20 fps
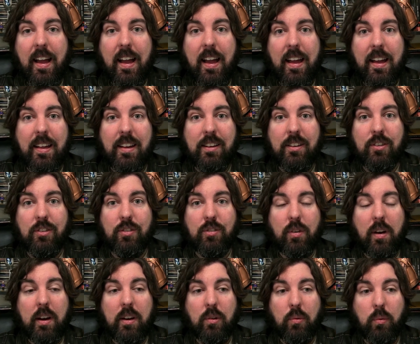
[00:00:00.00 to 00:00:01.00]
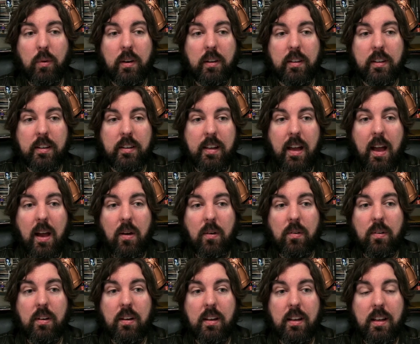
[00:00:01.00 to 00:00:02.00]
And trying to whittle it
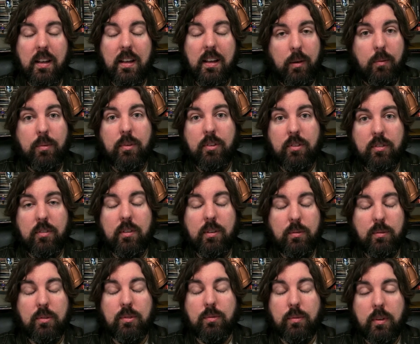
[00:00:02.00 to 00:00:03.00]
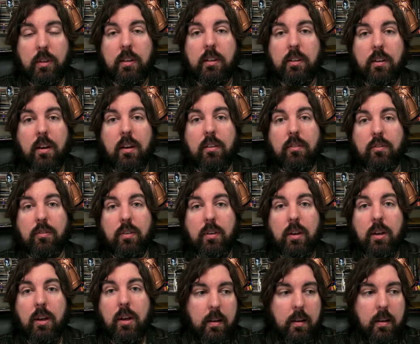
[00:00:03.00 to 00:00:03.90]
down, it was really tough.